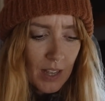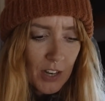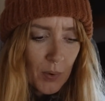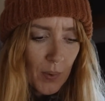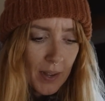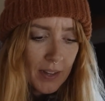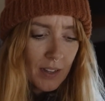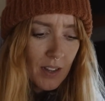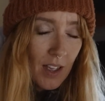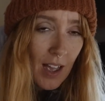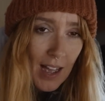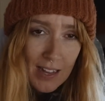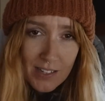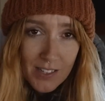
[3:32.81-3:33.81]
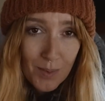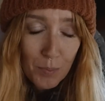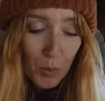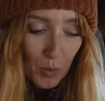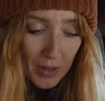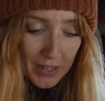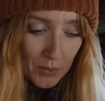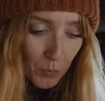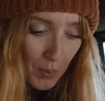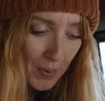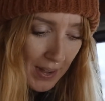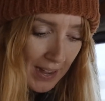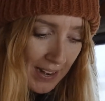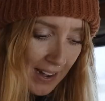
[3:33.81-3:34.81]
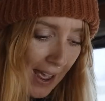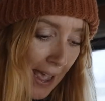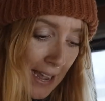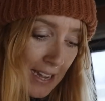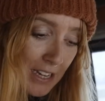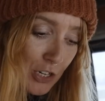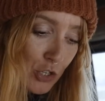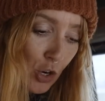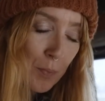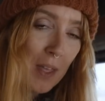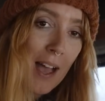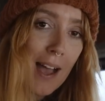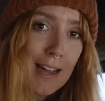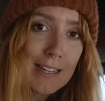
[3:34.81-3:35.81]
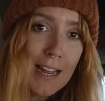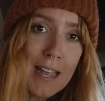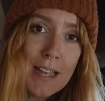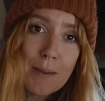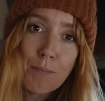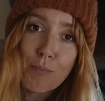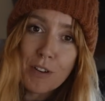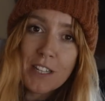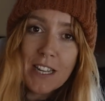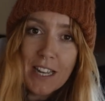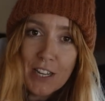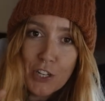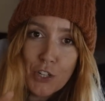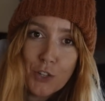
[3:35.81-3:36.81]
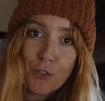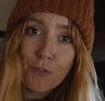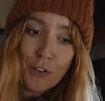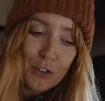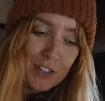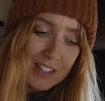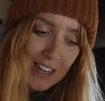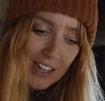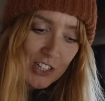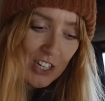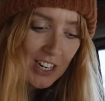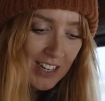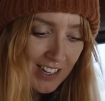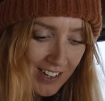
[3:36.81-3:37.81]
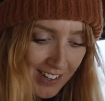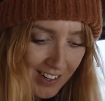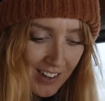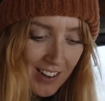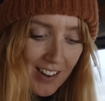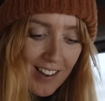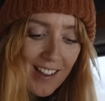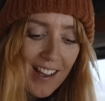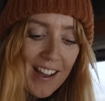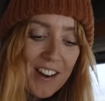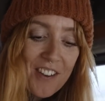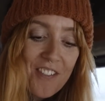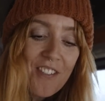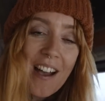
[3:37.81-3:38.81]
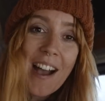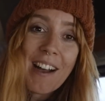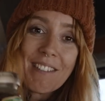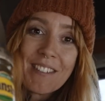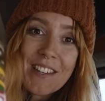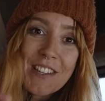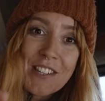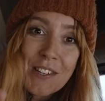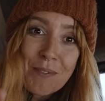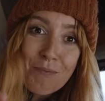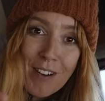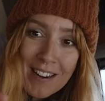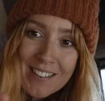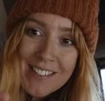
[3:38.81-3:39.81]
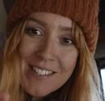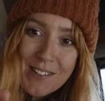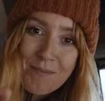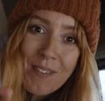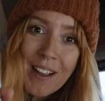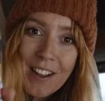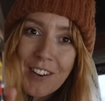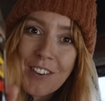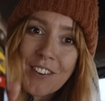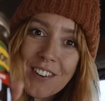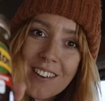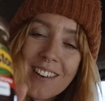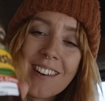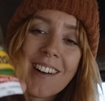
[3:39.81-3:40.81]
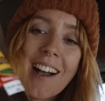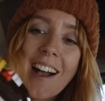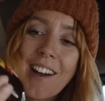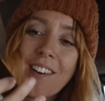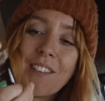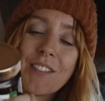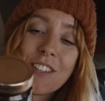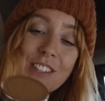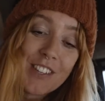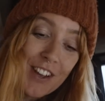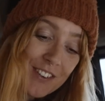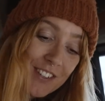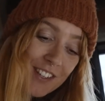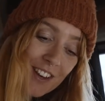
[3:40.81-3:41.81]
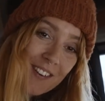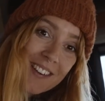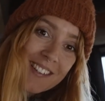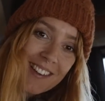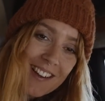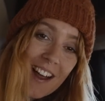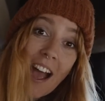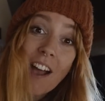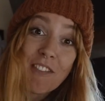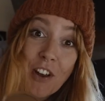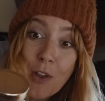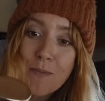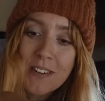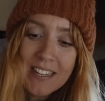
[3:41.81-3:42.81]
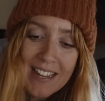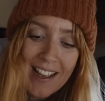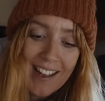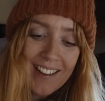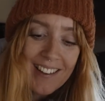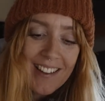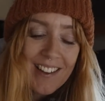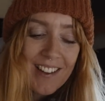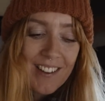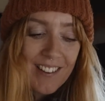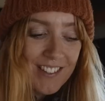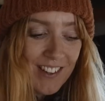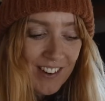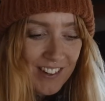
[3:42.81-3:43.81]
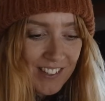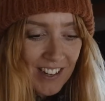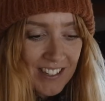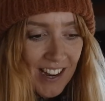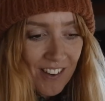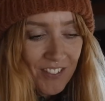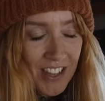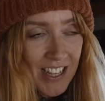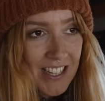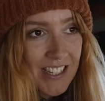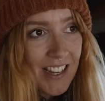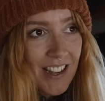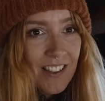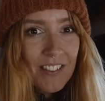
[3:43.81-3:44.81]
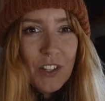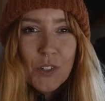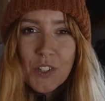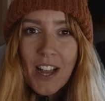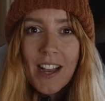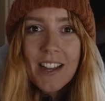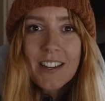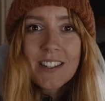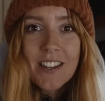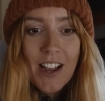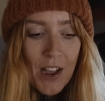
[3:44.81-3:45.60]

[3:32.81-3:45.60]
Anyway, at some point we were in a shop that had a British food section, and I found some Branston pickle. How I'm so excited. I haven't opened it yet. So excited to have this. They also had,